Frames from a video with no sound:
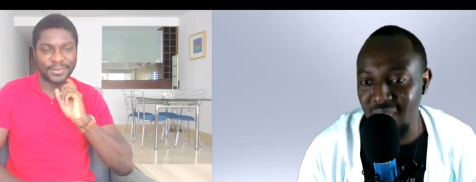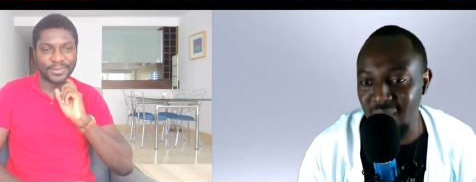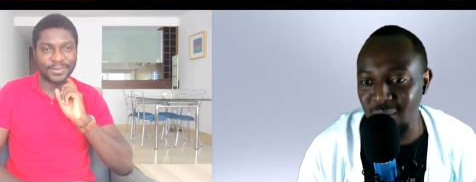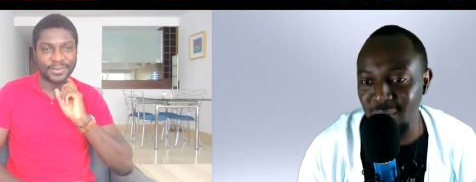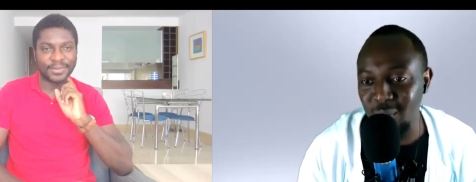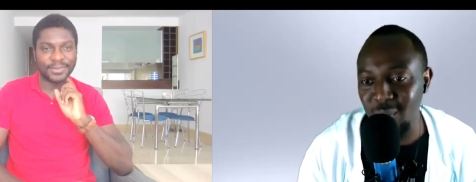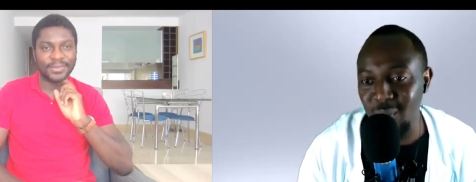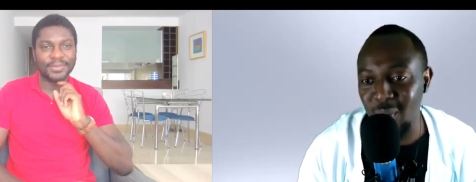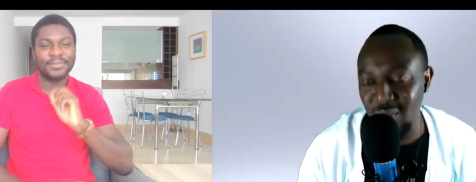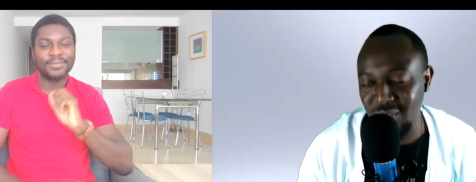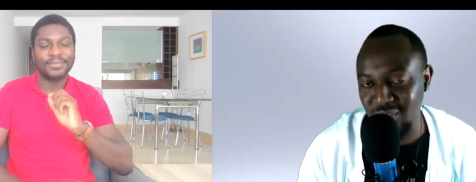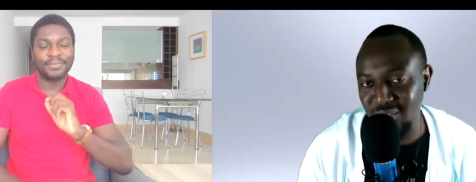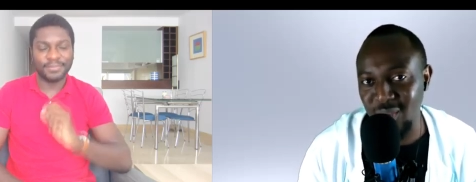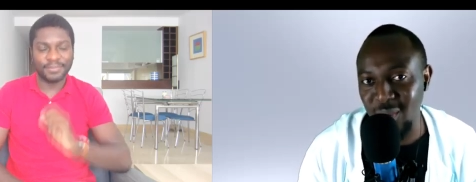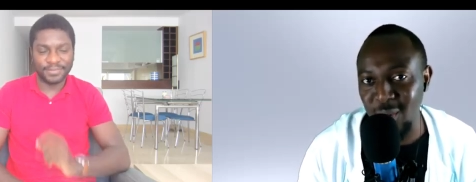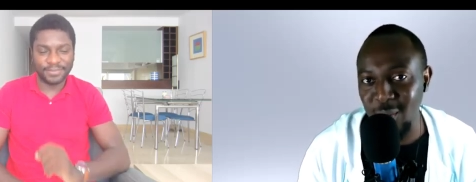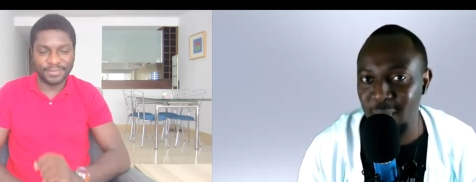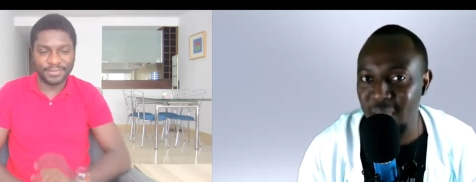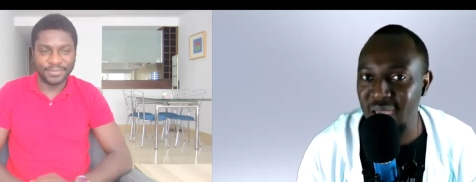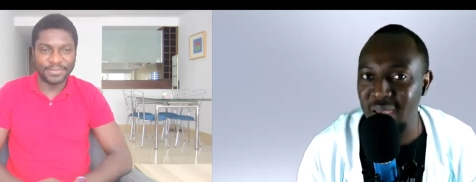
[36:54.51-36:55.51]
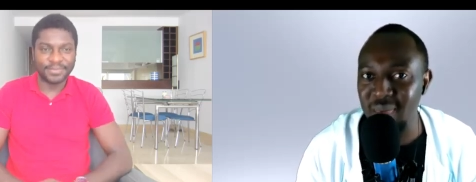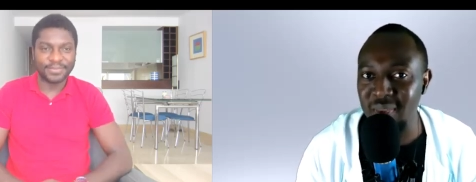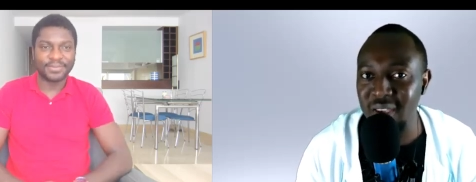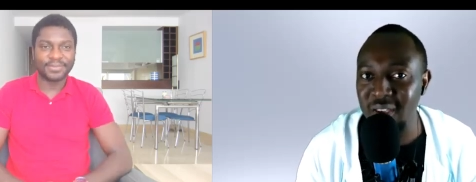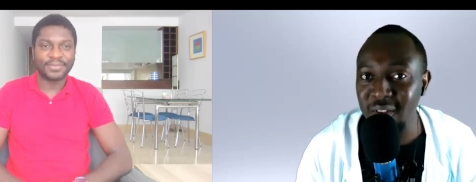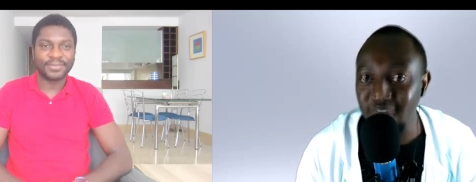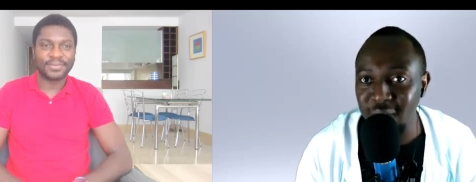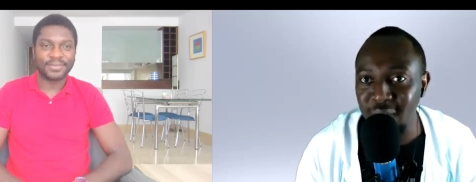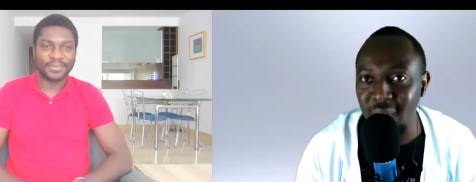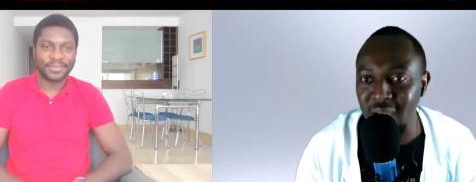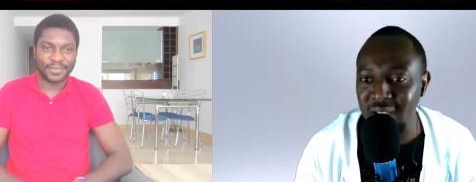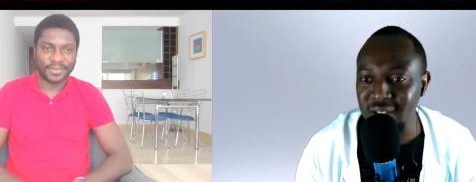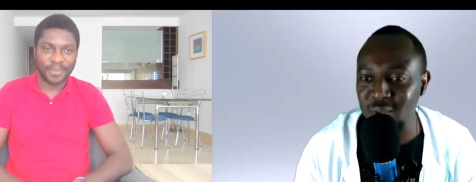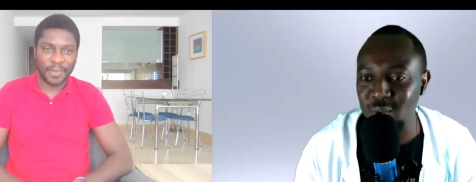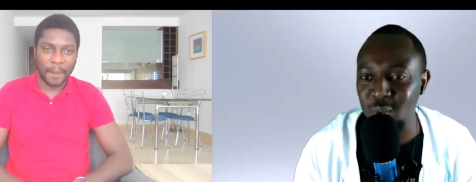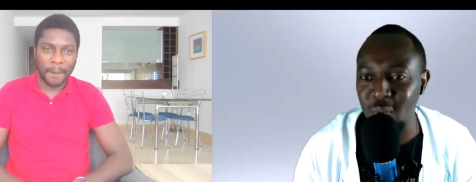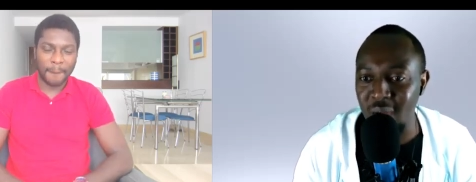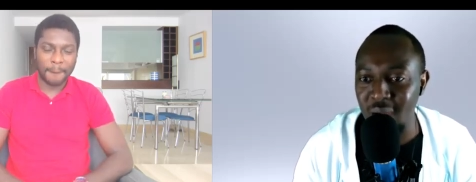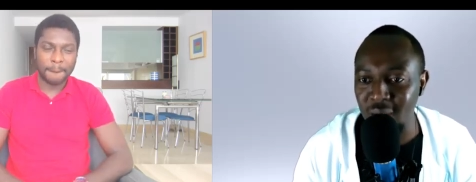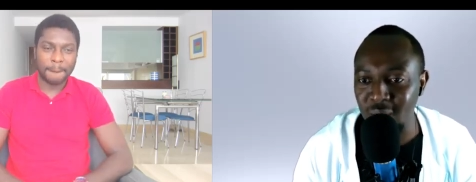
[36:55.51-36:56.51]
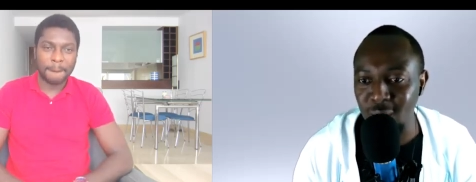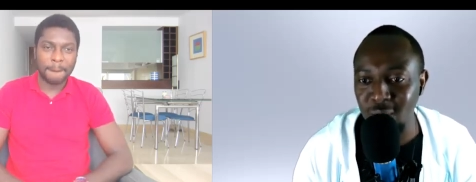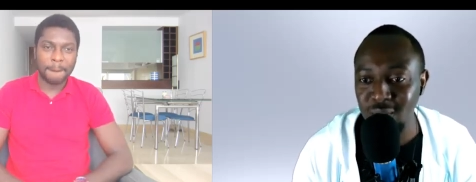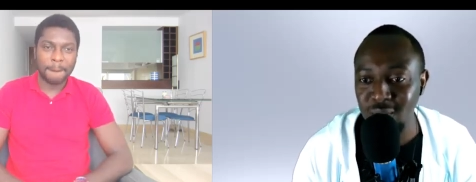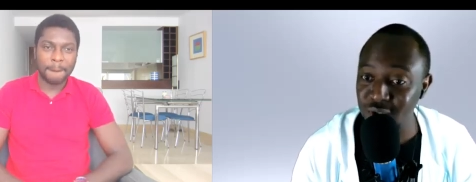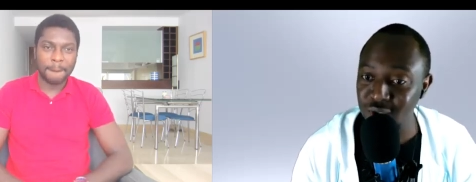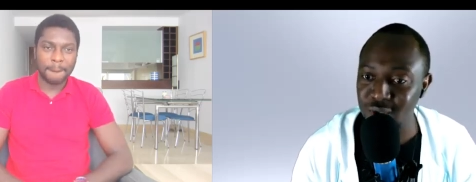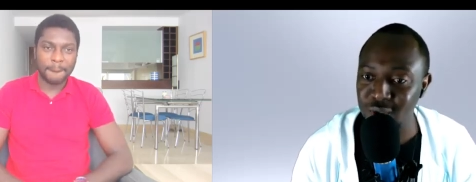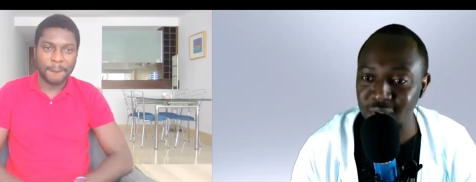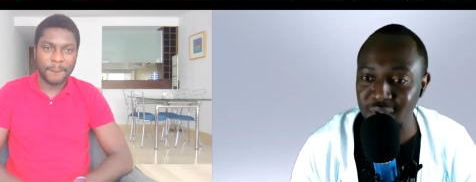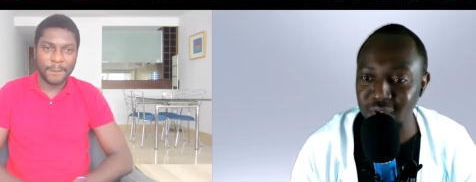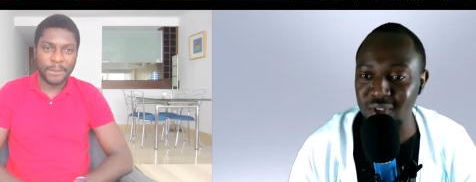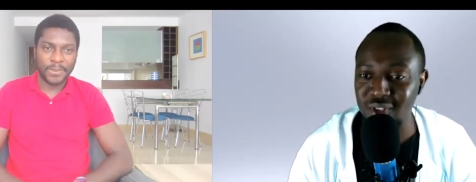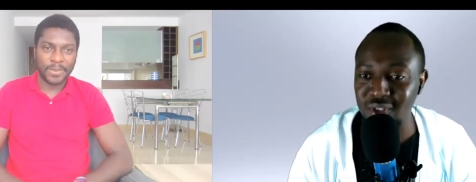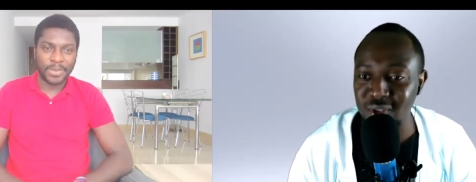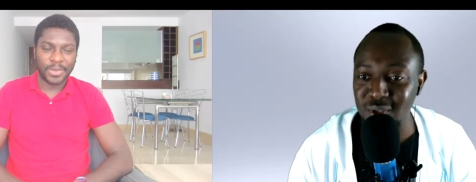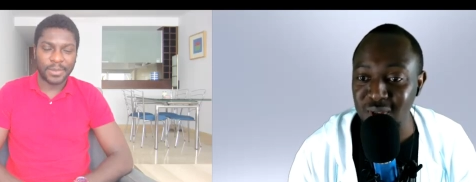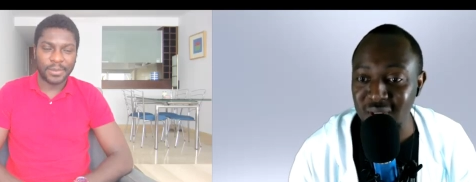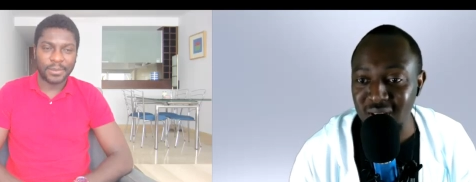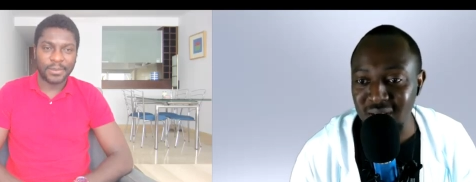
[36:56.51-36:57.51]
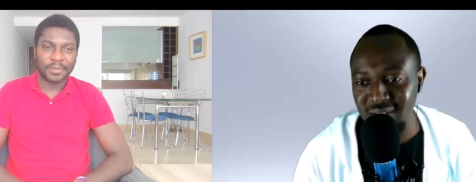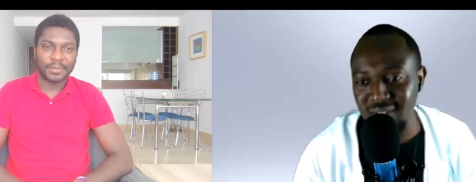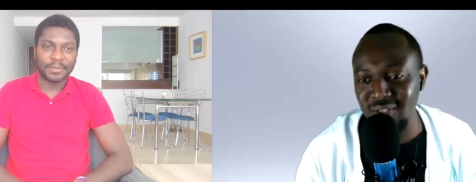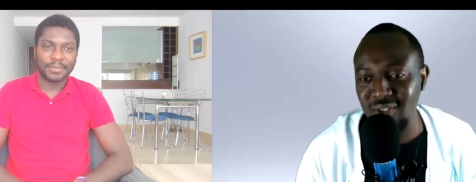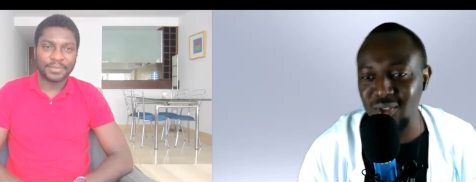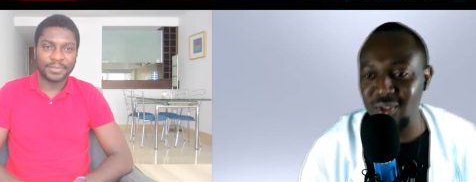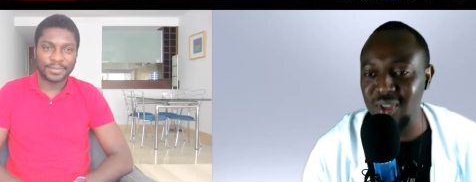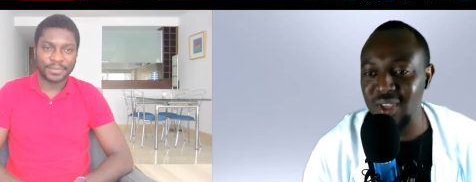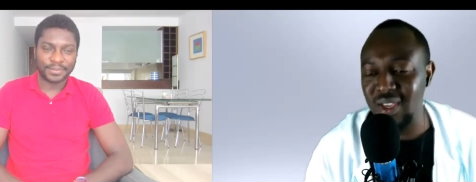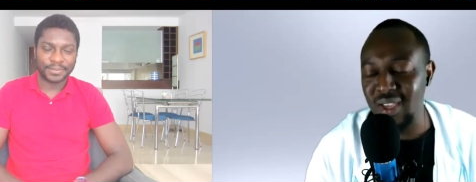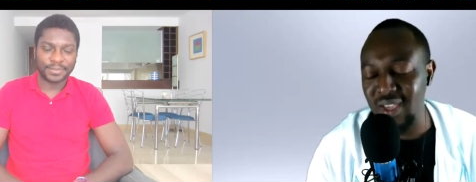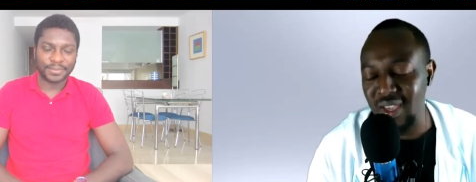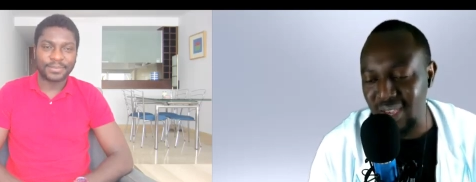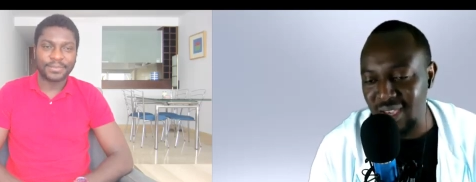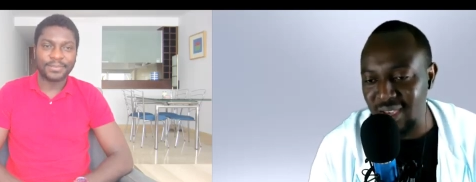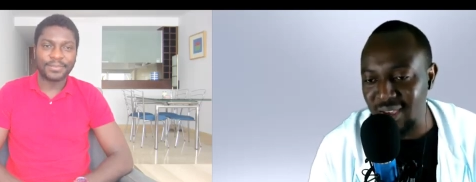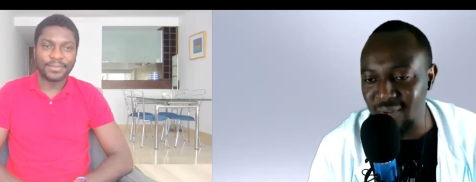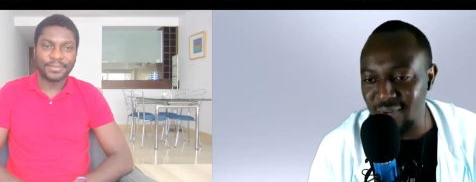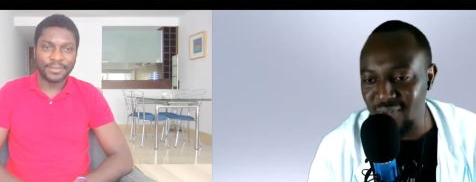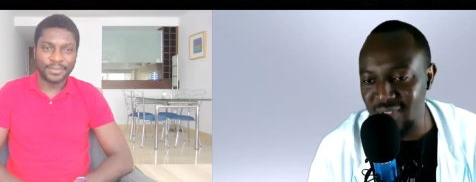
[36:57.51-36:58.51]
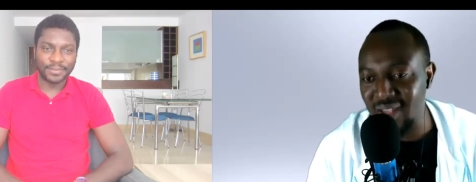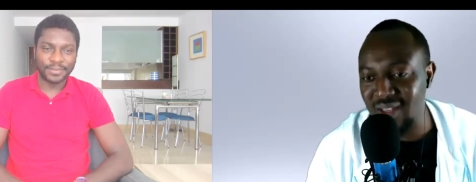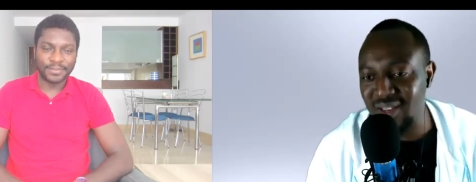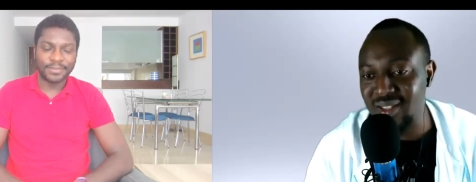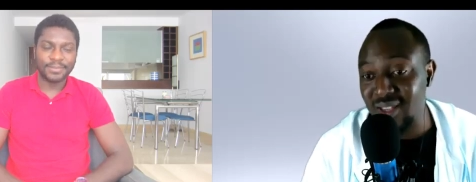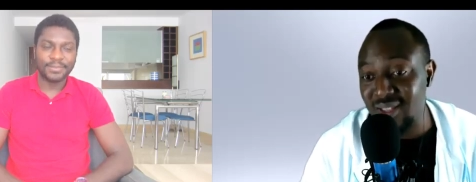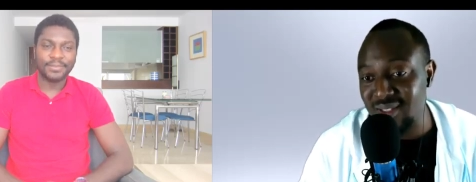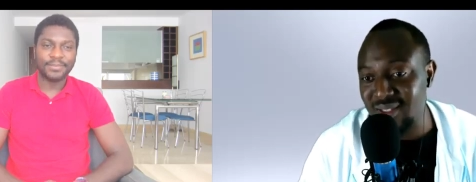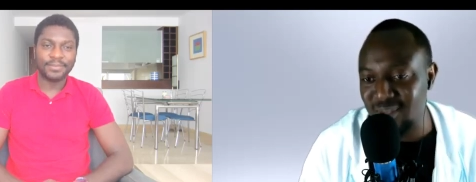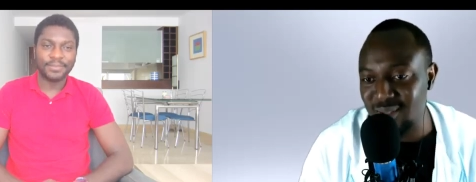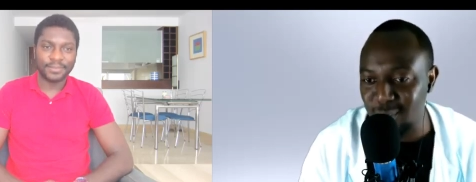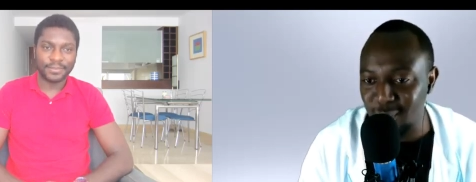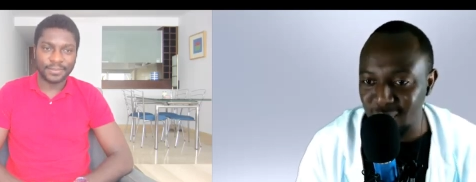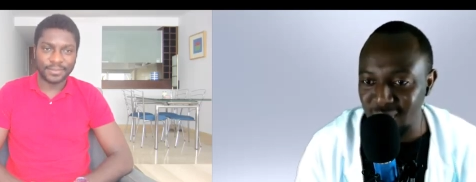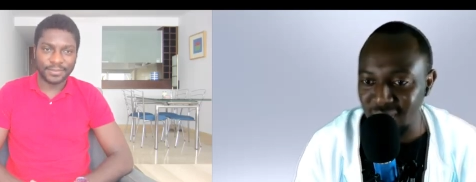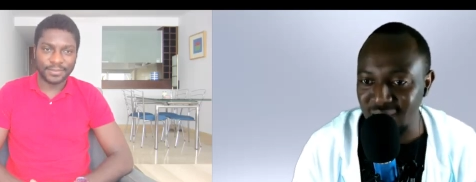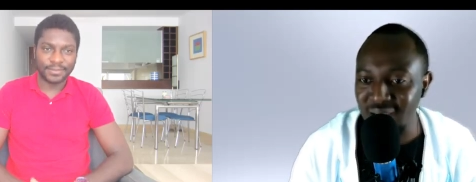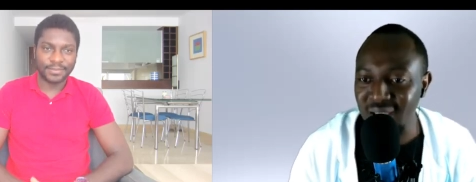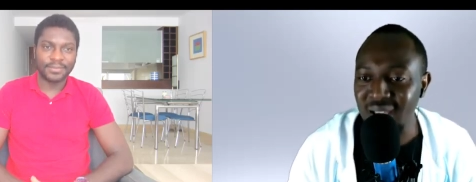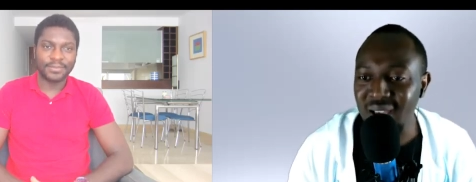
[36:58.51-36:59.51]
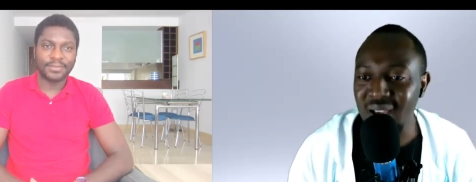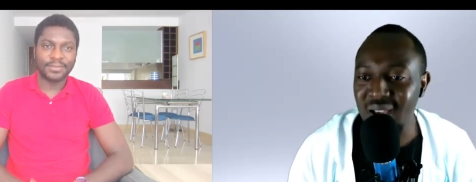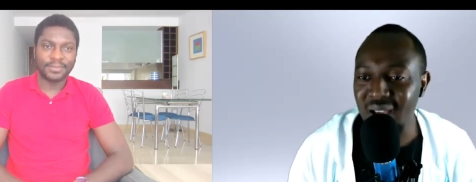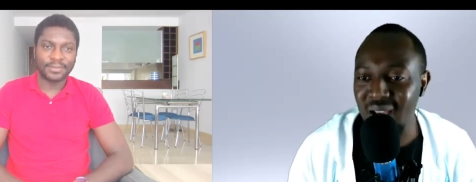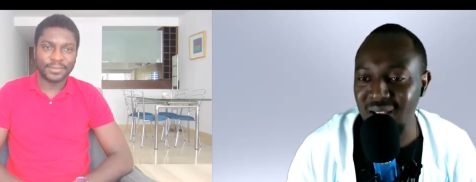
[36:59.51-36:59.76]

Speaker 1: And we'll also maybe invite one or two of your students to give their testimony